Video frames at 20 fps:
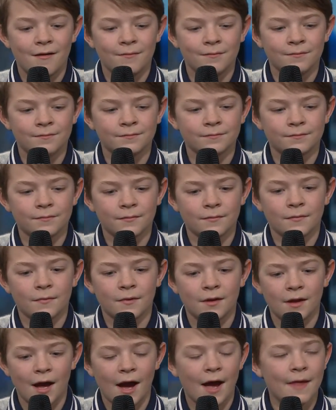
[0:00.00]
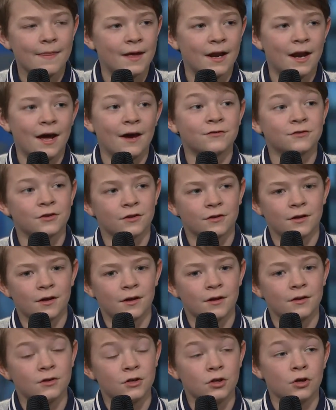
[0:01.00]
Um, yeah, and then after
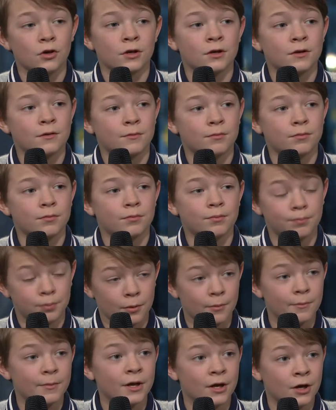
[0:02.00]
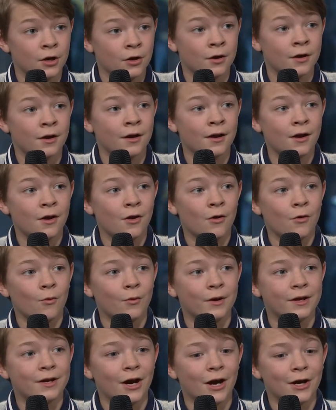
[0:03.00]
the New York premiere,
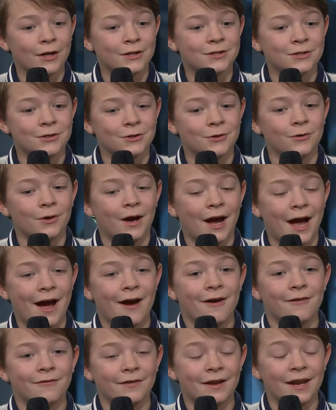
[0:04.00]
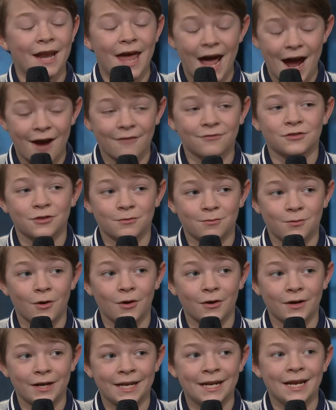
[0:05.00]
we got to have an after
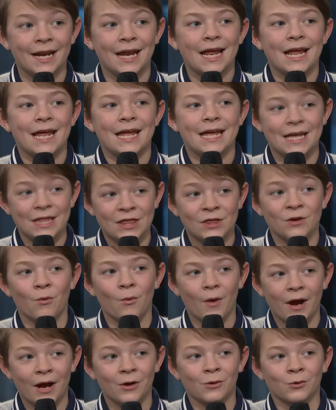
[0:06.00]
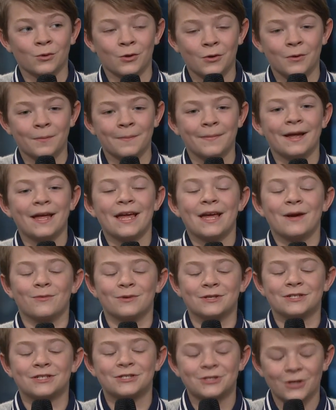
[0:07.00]
party in the whale room. It
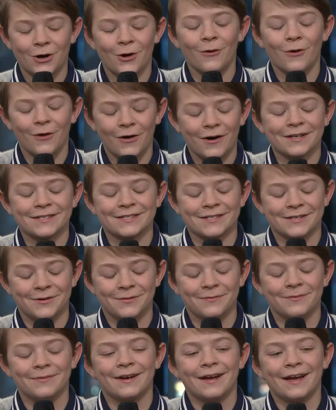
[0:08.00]
was so awesome.